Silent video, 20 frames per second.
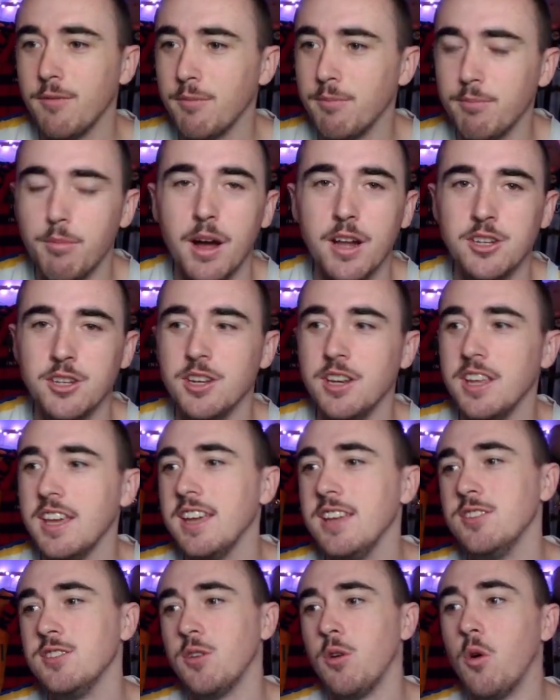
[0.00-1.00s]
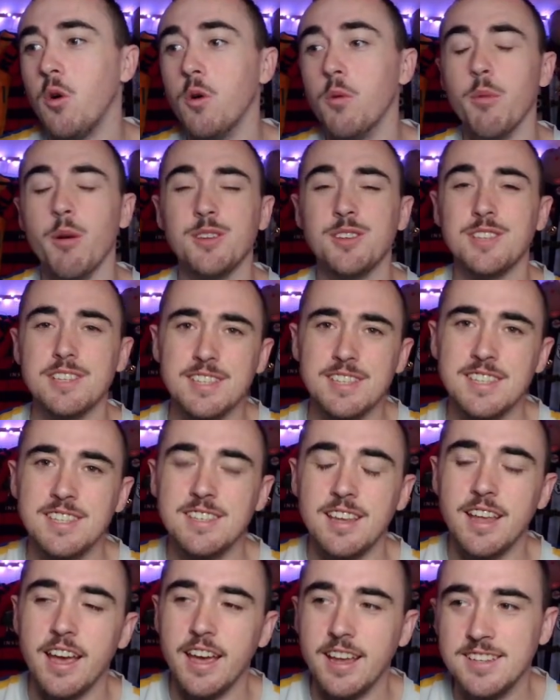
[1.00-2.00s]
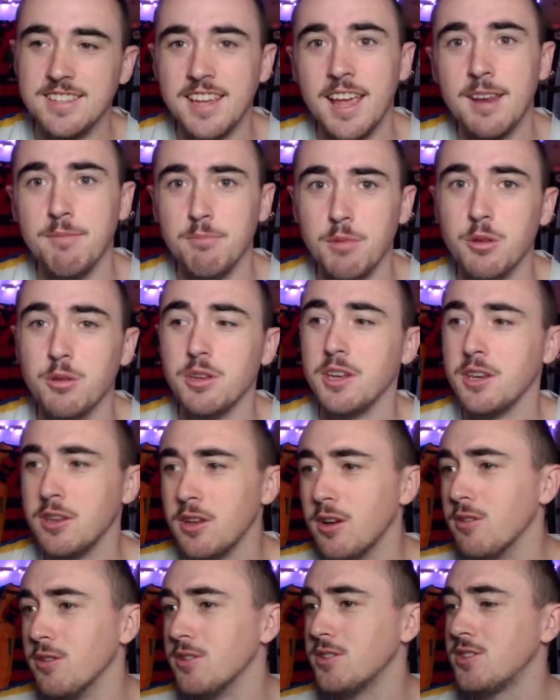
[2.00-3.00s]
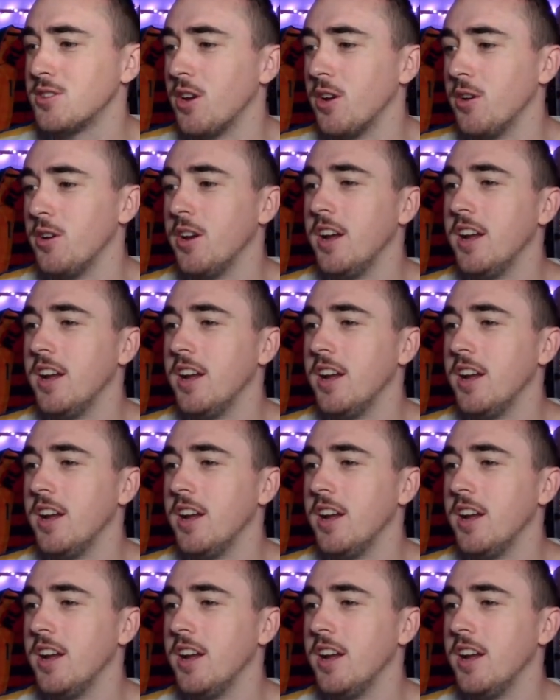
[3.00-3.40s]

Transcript: budget is almost $10 million. So